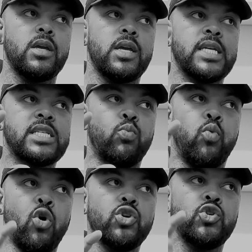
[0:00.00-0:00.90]
It's
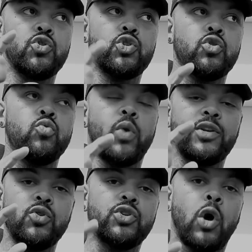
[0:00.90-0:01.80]
what you do when
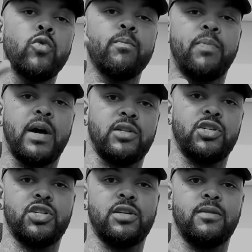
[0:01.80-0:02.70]
you don't
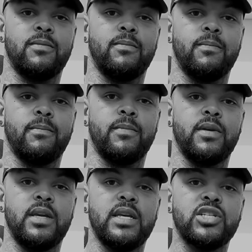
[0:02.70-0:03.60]
punch
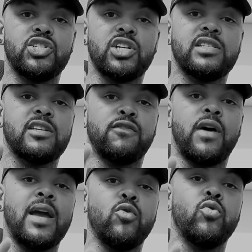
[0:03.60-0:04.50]
is just as
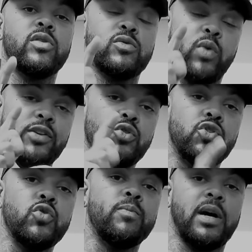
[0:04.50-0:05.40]
vital as when you
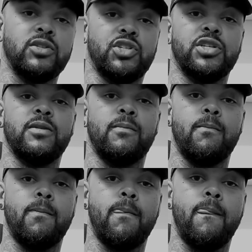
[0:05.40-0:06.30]
do punch.
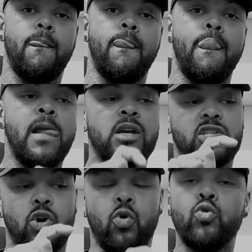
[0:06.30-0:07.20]

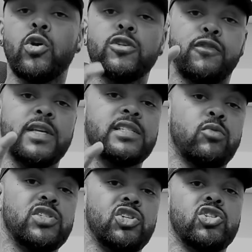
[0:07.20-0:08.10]
So all those things I
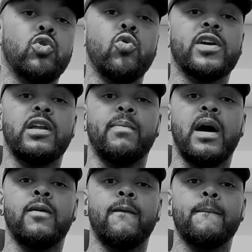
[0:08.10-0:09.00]
was just talking
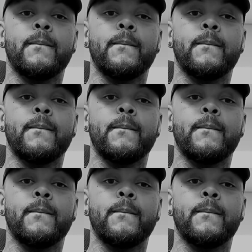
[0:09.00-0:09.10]
about,